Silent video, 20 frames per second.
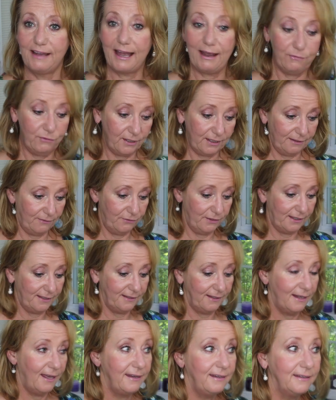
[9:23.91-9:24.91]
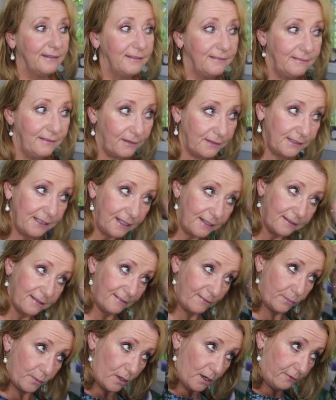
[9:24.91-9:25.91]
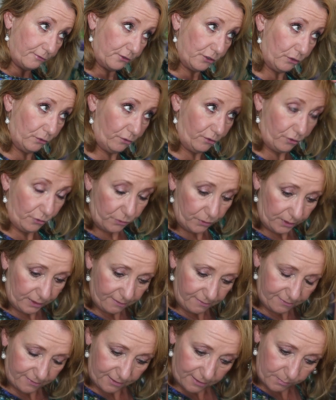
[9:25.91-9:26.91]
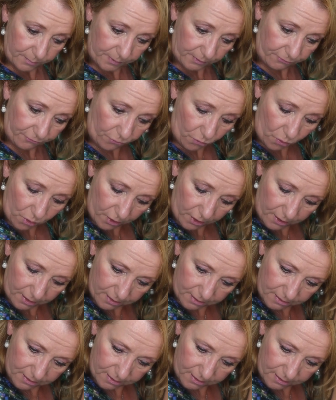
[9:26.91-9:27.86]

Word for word: I really, really like it. I'll take this one off too so you can see the before